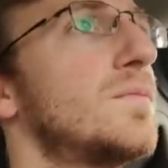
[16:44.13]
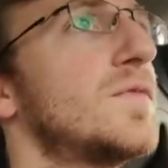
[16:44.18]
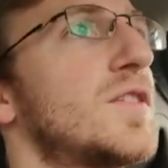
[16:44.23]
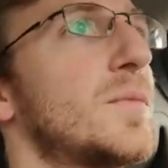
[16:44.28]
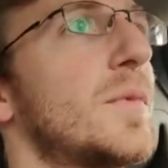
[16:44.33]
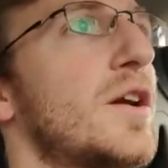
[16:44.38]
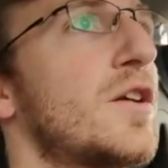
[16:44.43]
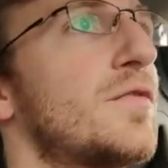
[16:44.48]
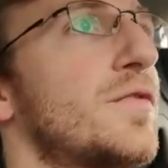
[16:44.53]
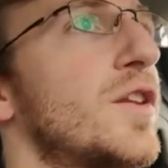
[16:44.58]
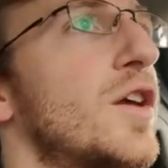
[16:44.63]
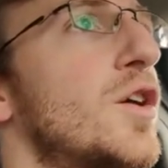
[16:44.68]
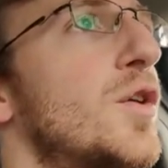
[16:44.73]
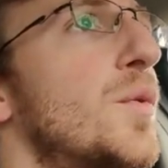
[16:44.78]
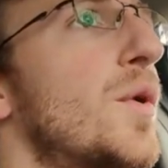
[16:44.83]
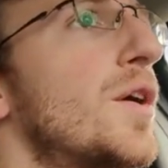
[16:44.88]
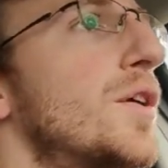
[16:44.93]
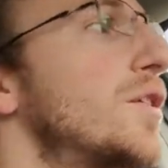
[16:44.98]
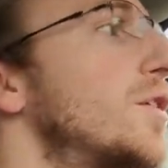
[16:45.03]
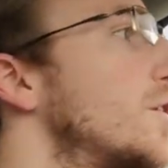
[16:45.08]
some airflow
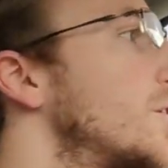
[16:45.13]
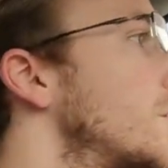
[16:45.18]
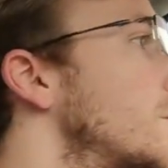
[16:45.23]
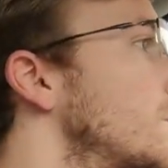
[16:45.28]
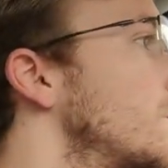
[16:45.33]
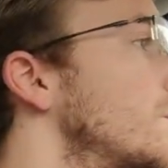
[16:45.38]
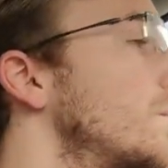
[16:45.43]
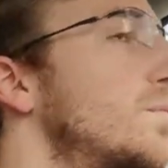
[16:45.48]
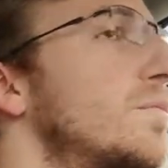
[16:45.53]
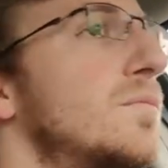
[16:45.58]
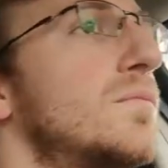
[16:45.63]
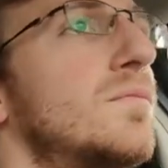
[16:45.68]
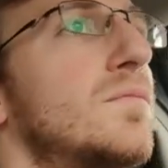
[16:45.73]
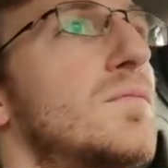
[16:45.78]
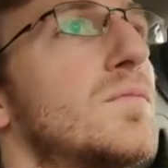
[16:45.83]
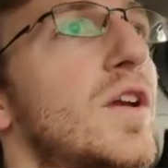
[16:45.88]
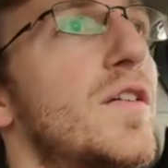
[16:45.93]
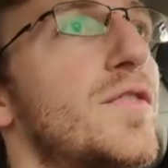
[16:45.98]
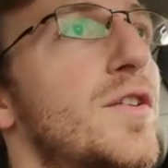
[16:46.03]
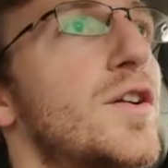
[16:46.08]

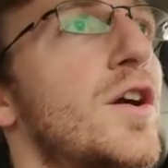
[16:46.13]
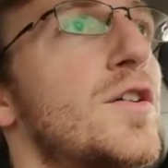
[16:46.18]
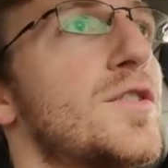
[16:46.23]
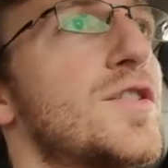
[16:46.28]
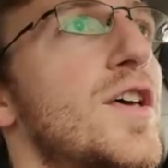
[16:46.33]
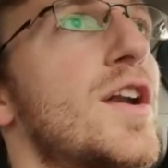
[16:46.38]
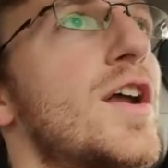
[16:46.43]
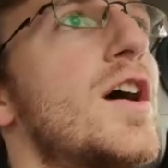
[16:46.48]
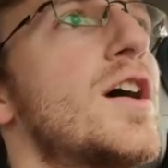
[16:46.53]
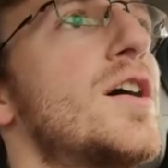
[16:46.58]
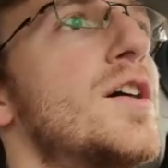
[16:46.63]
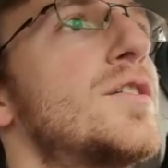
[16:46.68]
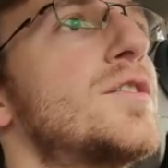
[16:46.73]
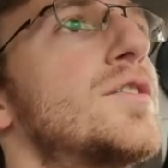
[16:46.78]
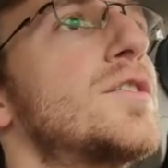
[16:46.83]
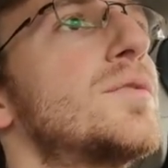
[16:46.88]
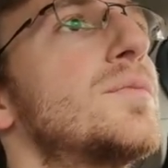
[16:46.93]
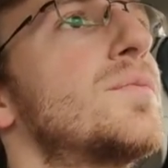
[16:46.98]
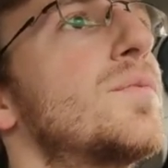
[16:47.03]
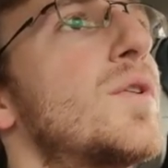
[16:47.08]
if the car's not on
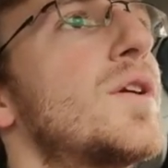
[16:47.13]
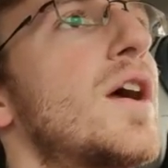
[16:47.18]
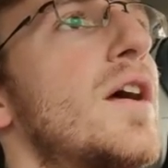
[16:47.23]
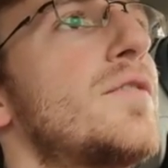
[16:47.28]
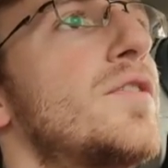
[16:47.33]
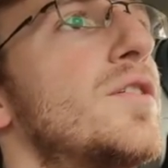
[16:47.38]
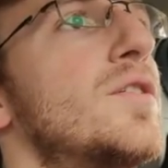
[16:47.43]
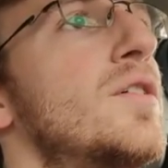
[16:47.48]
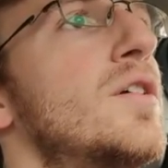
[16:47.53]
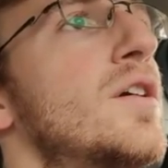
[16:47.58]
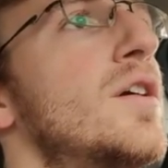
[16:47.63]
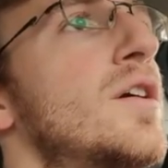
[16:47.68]
or what have you.